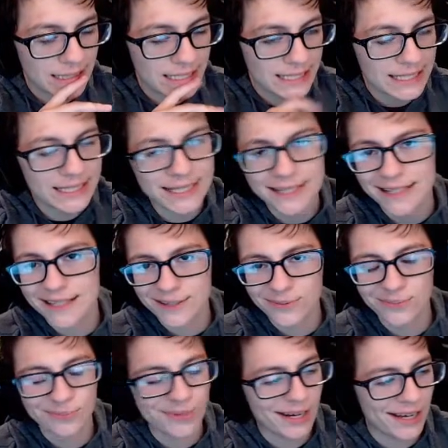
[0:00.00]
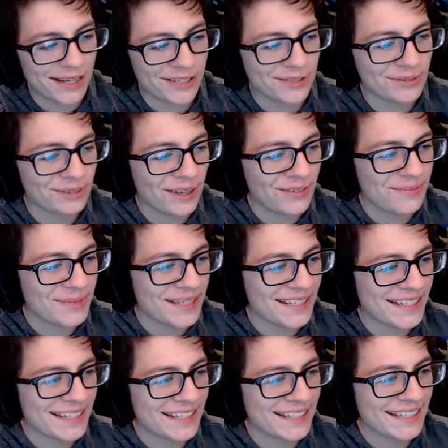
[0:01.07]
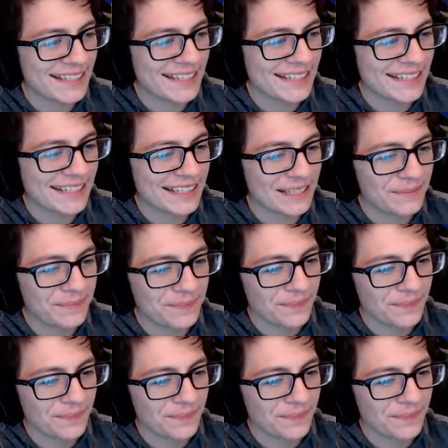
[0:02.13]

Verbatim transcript: Indeedee i do love me Indeedee